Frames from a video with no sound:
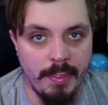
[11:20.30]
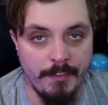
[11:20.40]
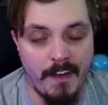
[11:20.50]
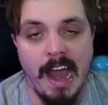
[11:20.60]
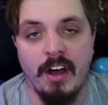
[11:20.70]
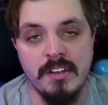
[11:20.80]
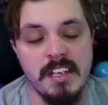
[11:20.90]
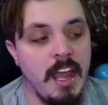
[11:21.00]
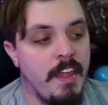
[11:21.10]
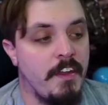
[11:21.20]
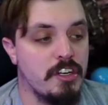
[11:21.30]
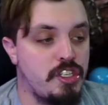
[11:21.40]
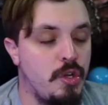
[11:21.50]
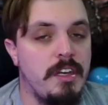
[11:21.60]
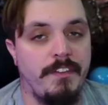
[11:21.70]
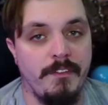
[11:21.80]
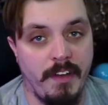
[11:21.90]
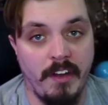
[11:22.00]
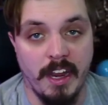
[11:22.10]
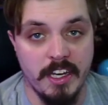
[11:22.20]
files, there's two different
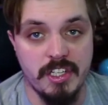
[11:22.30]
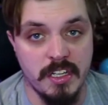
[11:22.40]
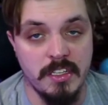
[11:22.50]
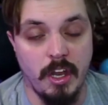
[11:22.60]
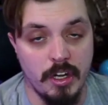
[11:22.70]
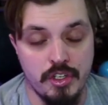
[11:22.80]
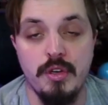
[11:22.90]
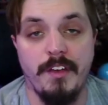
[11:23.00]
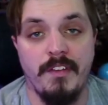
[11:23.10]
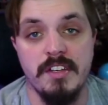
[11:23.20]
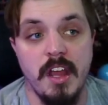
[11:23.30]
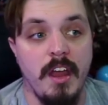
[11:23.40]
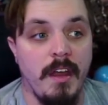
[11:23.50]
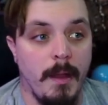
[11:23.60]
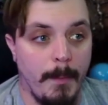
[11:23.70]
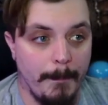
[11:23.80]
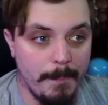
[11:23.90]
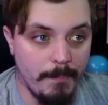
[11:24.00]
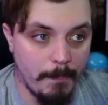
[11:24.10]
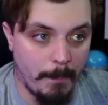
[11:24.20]
variations or two different
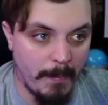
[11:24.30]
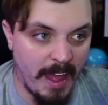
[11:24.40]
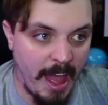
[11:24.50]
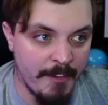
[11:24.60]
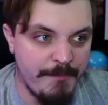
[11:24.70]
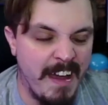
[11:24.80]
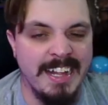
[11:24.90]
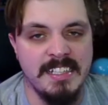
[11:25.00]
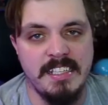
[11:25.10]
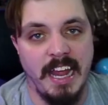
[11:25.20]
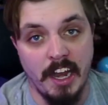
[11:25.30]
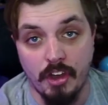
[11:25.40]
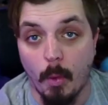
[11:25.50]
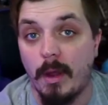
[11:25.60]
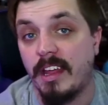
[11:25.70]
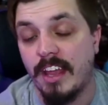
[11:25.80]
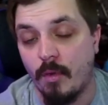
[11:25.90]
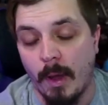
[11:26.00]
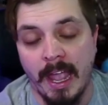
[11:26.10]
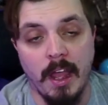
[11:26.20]
events that I don't want to give
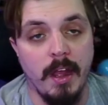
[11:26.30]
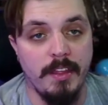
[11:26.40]
away.